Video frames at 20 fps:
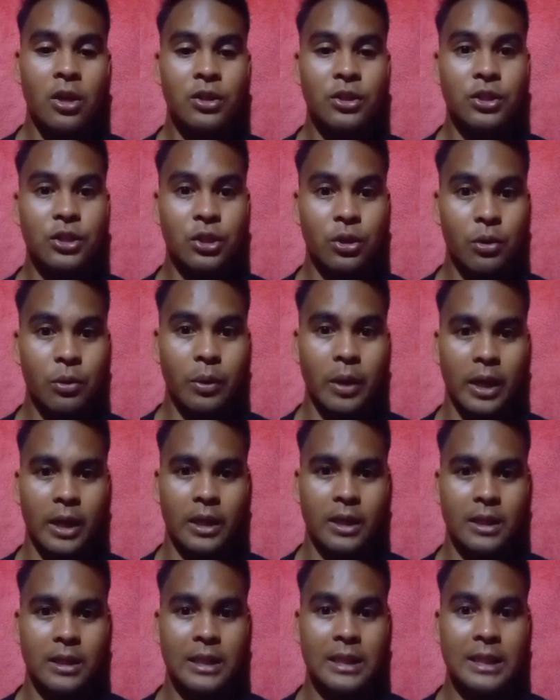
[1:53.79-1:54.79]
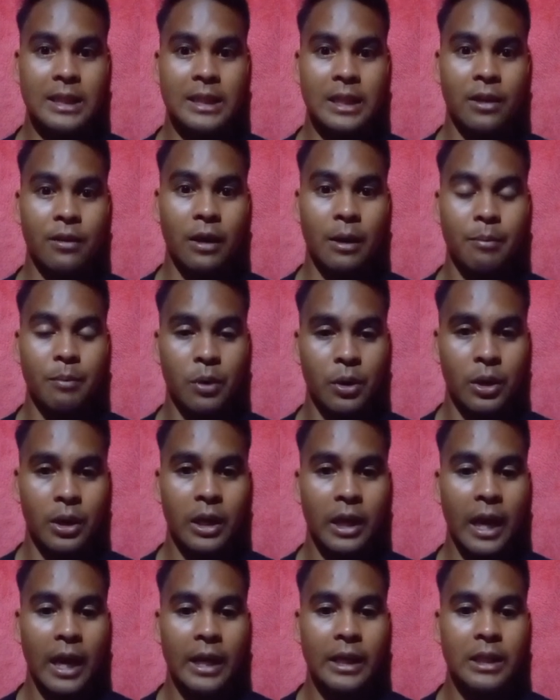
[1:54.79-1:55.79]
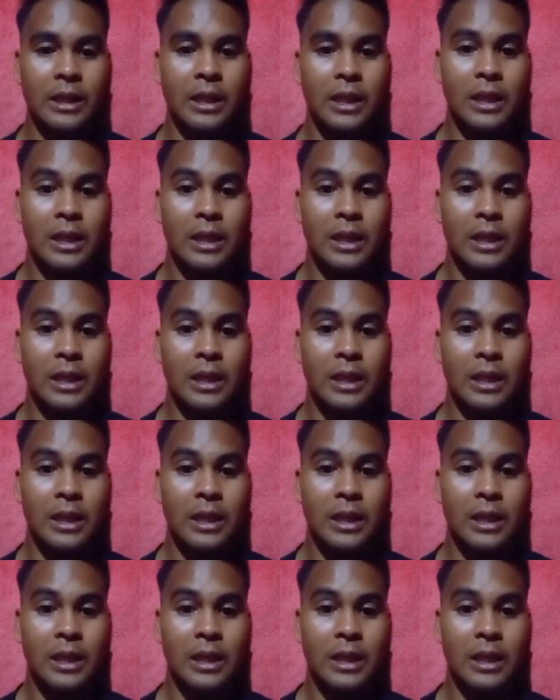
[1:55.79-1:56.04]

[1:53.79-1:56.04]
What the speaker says: during the American